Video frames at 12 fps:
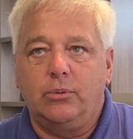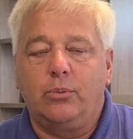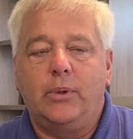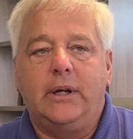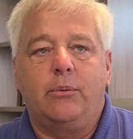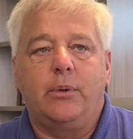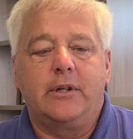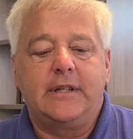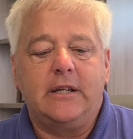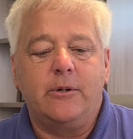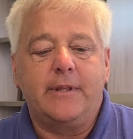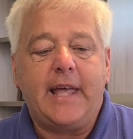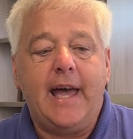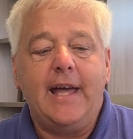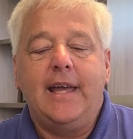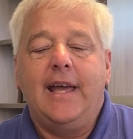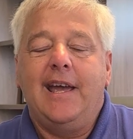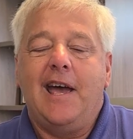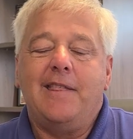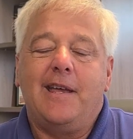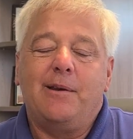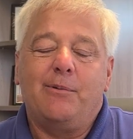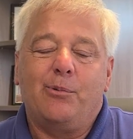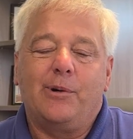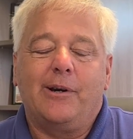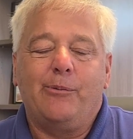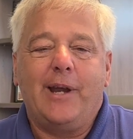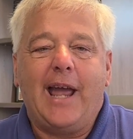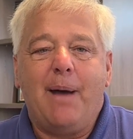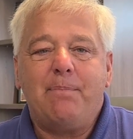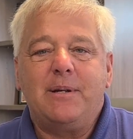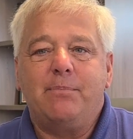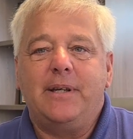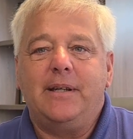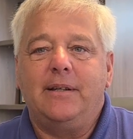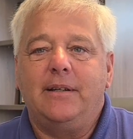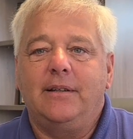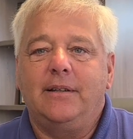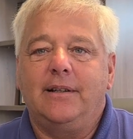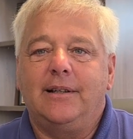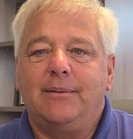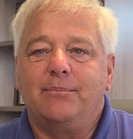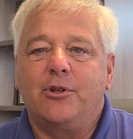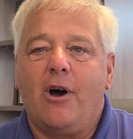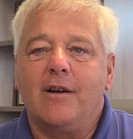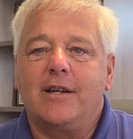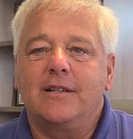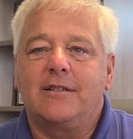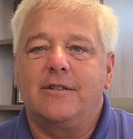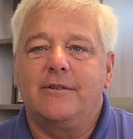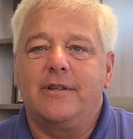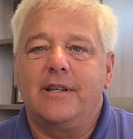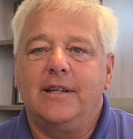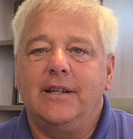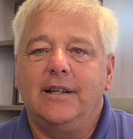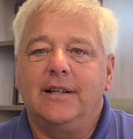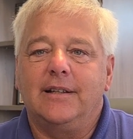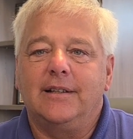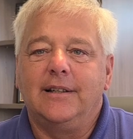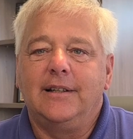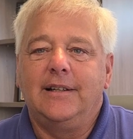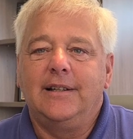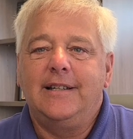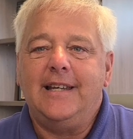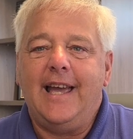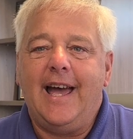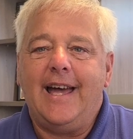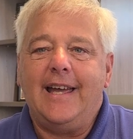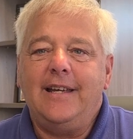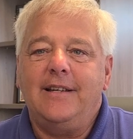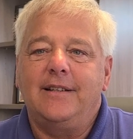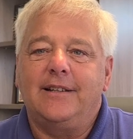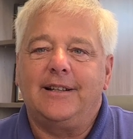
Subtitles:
we're dealing with that, and then we happen to be talking to the DA,